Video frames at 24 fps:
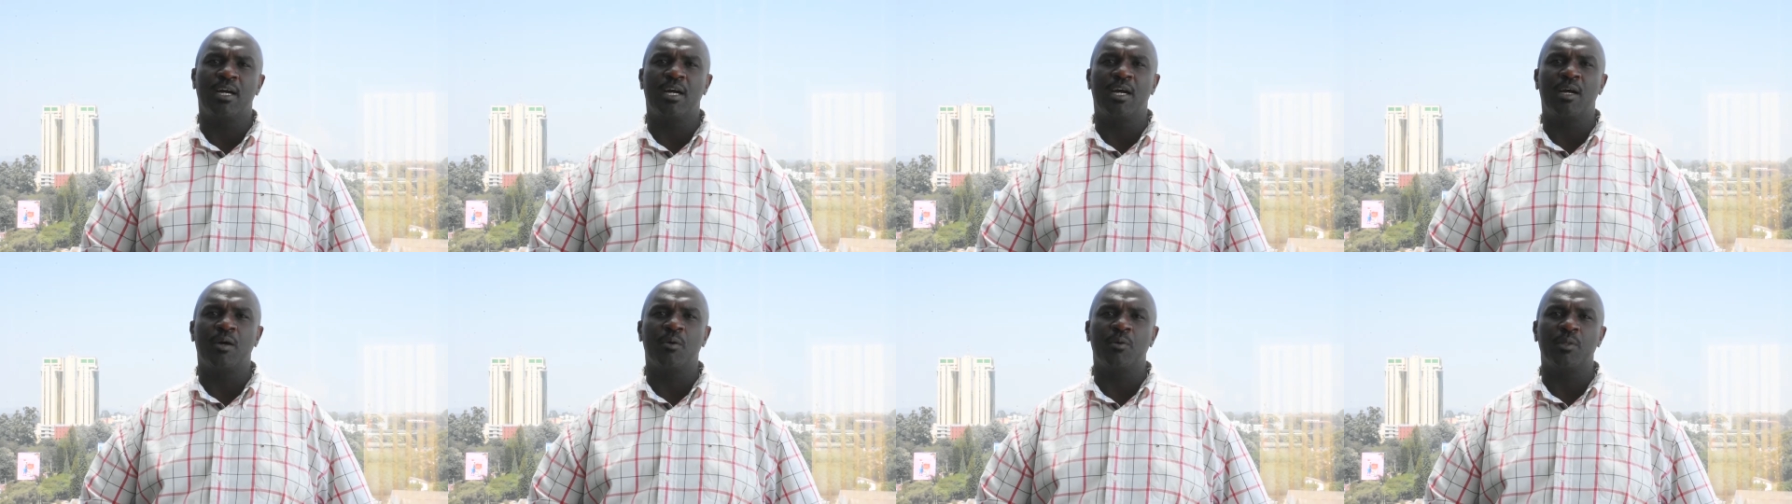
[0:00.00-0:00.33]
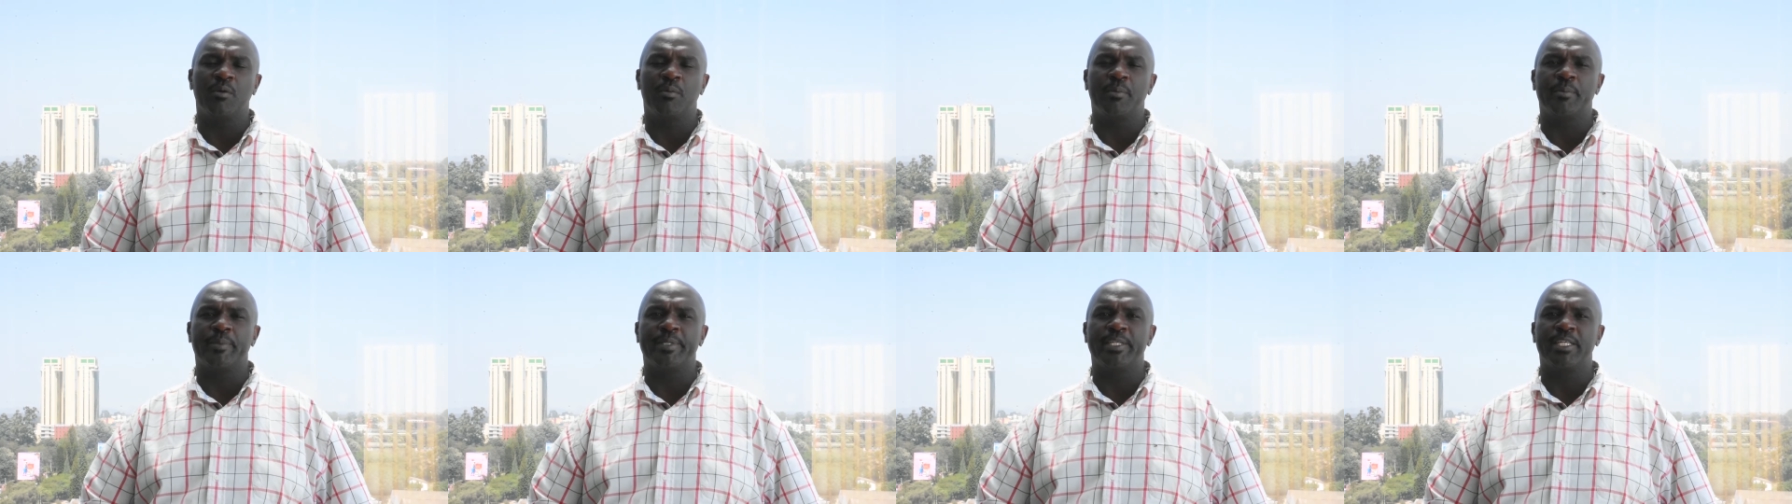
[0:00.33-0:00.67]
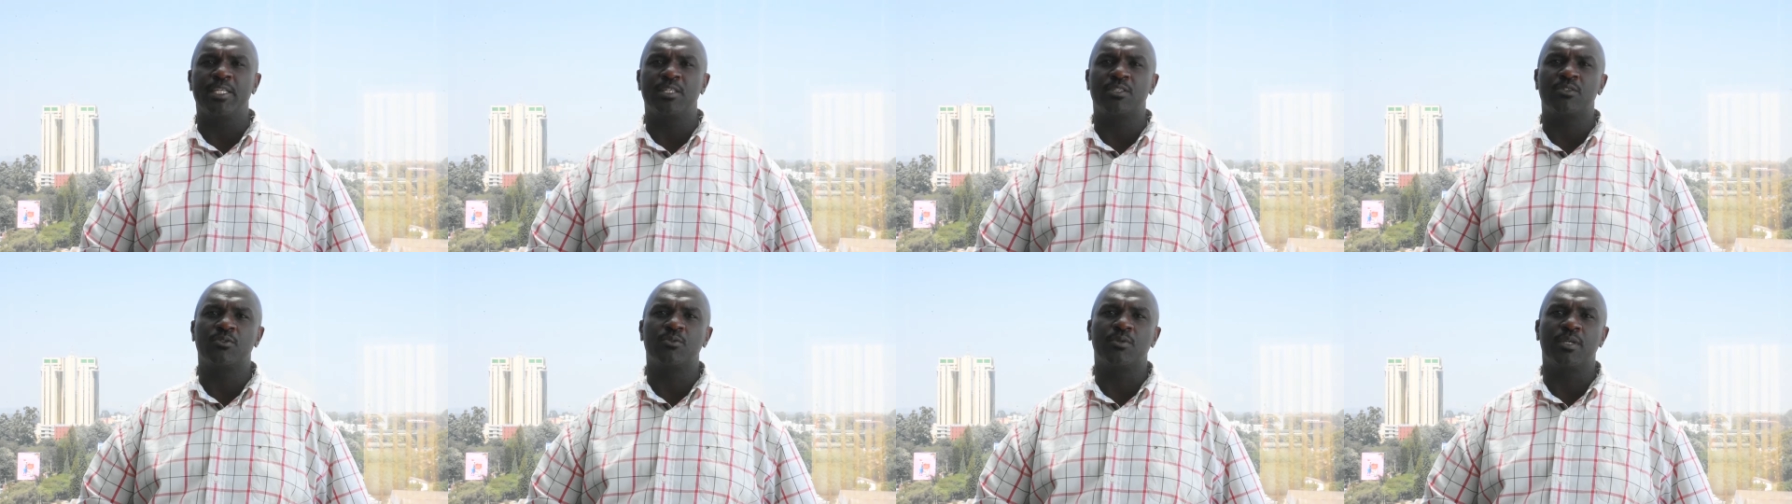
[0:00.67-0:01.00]
how they
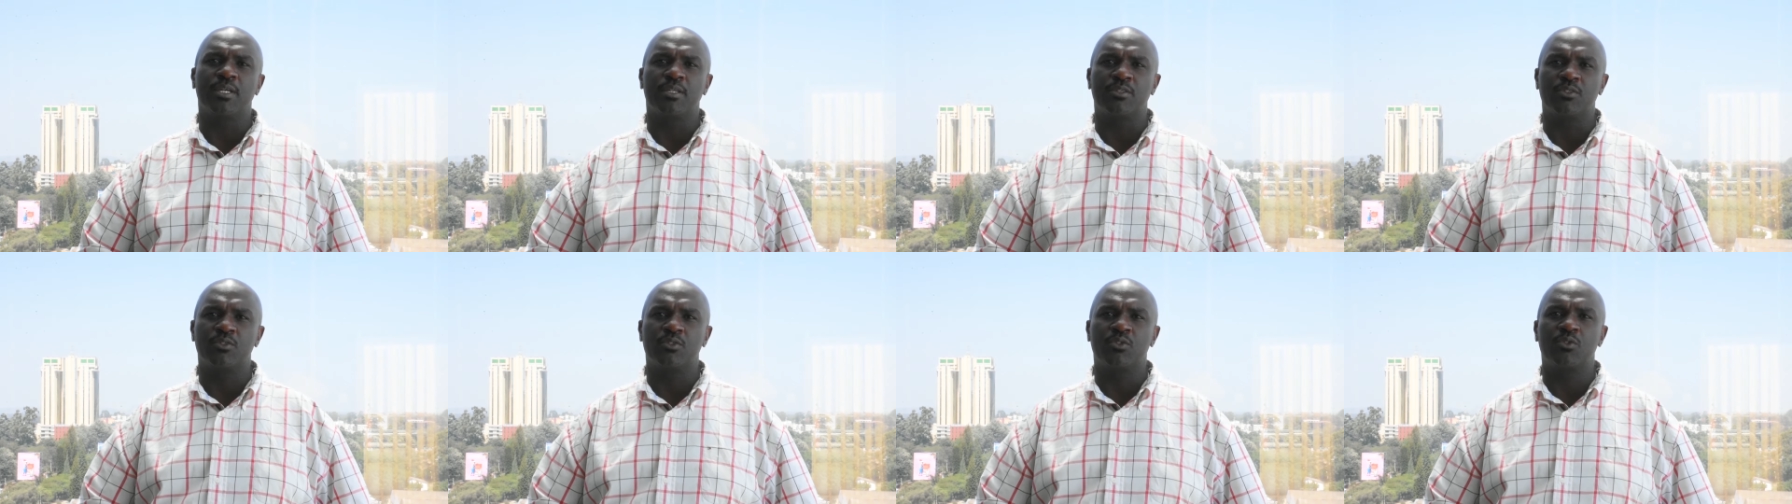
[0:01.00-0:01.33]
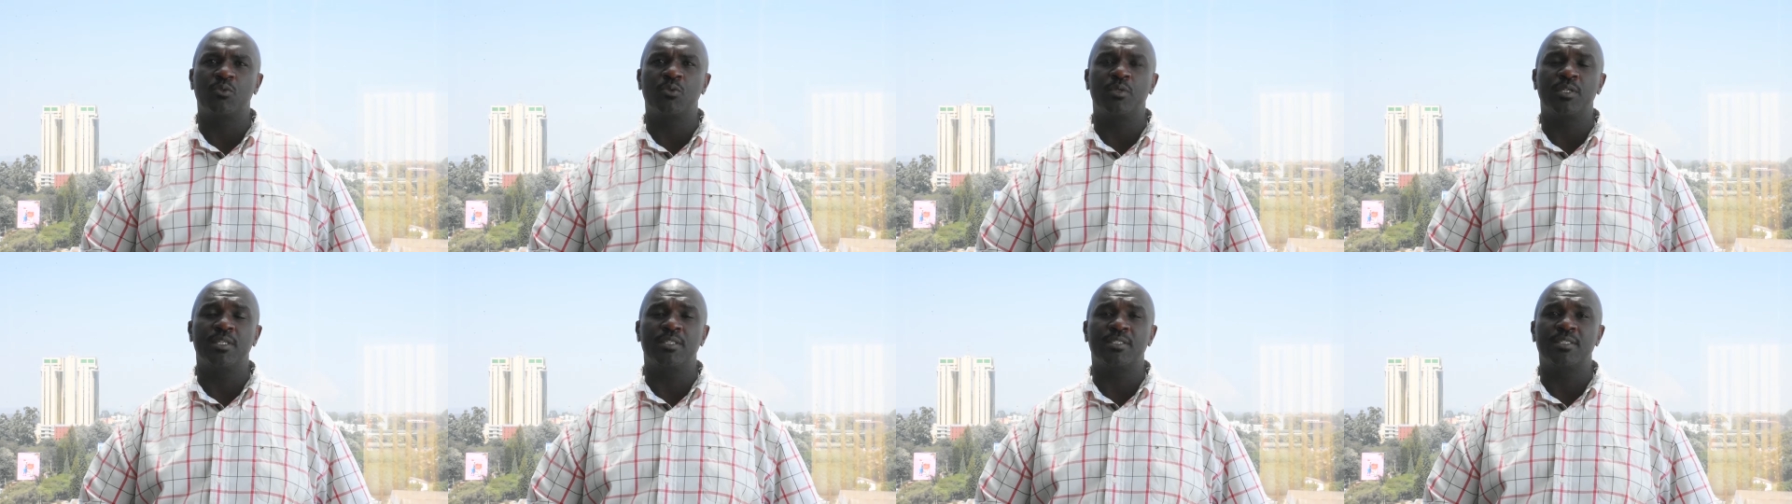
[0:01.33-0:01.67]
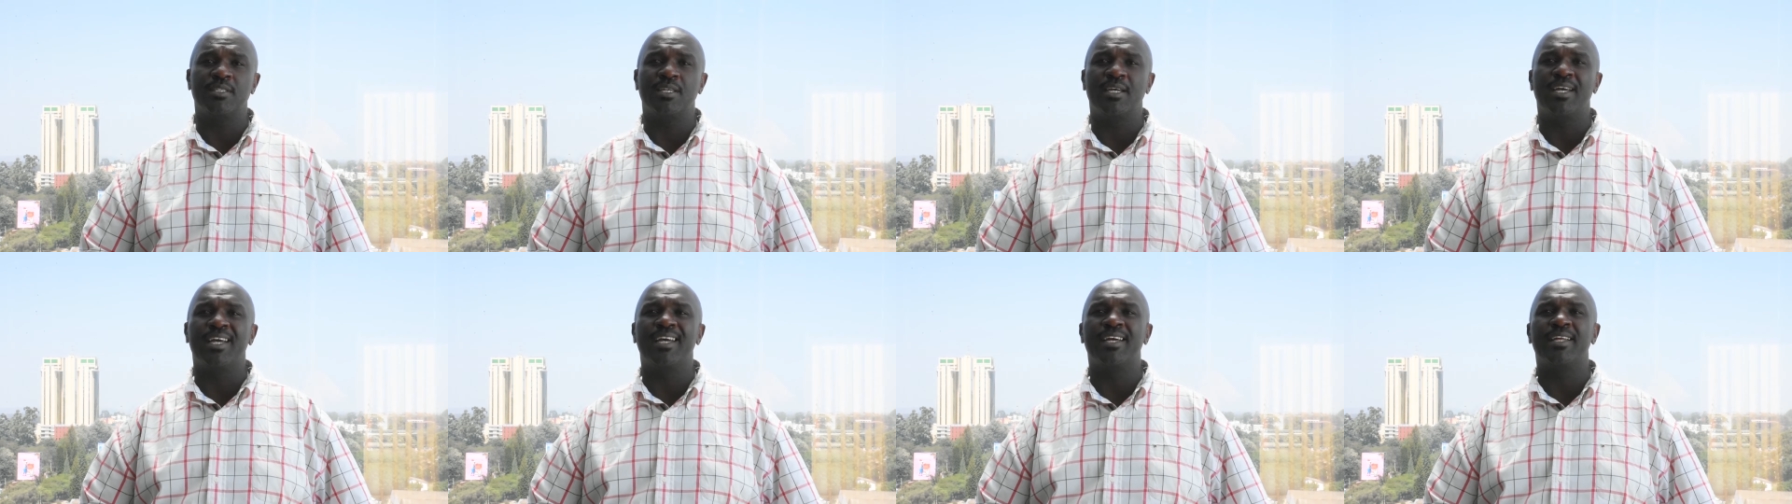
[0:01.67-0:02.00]
managed to get through
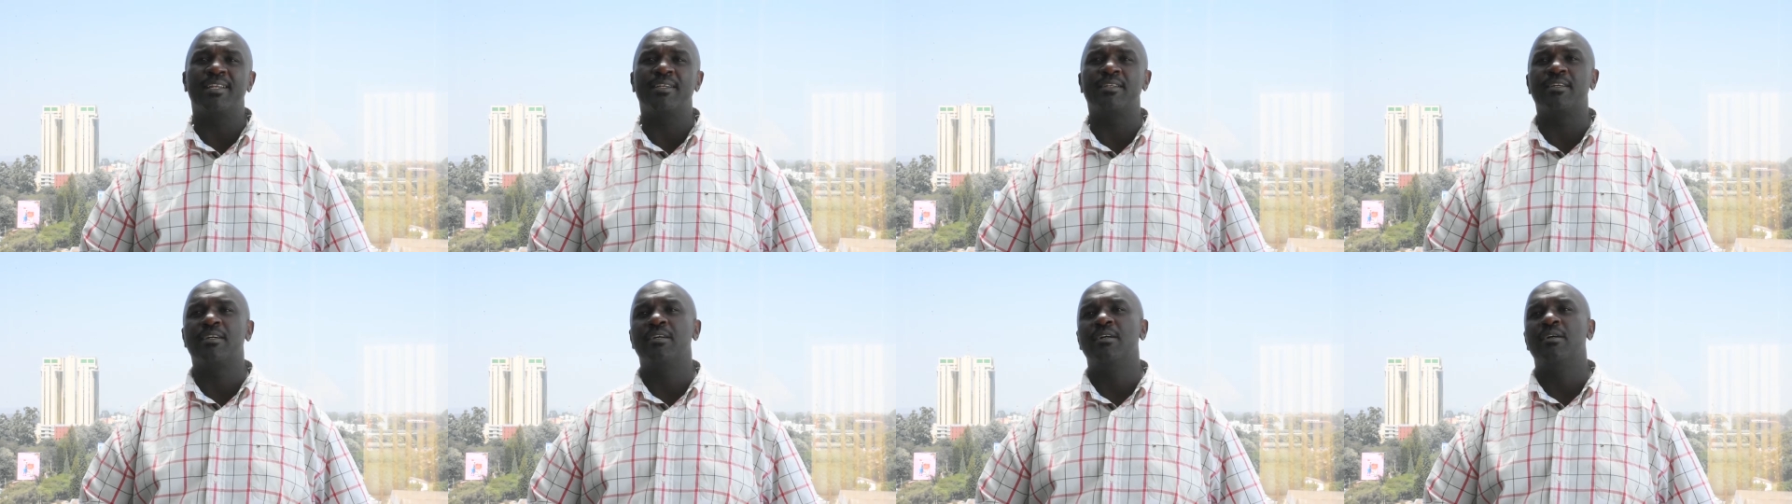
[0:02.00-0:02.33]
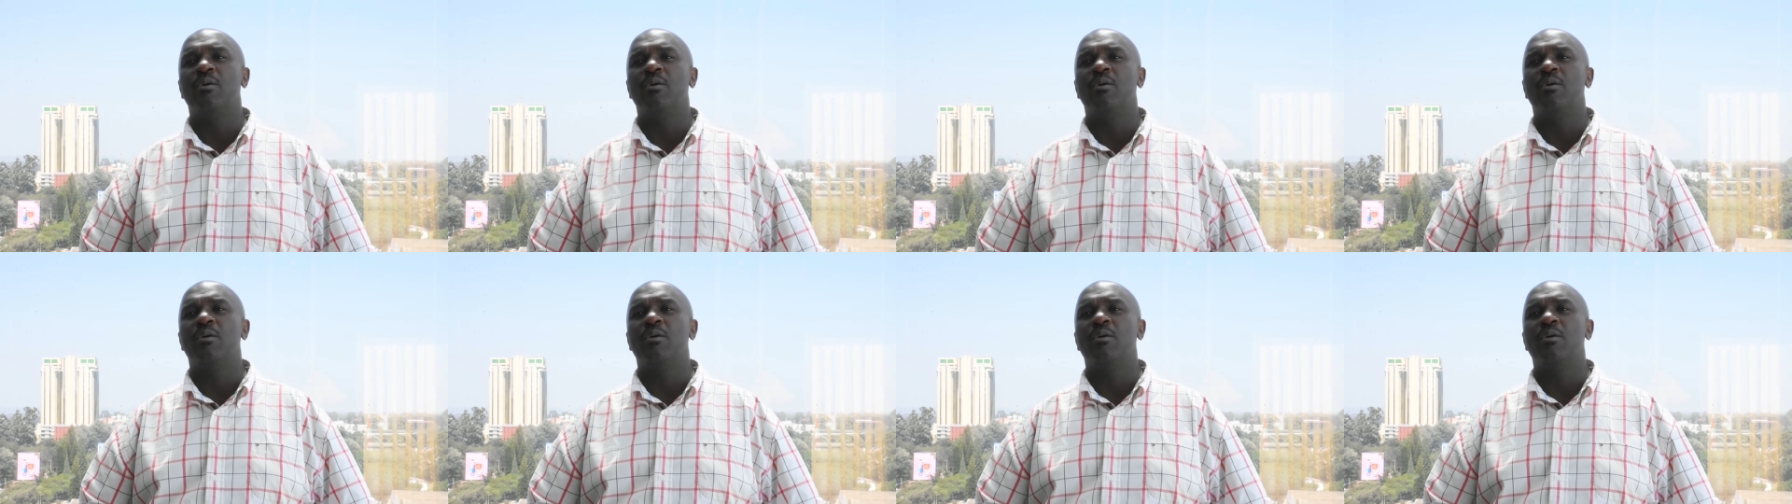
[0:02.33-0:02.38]
it, and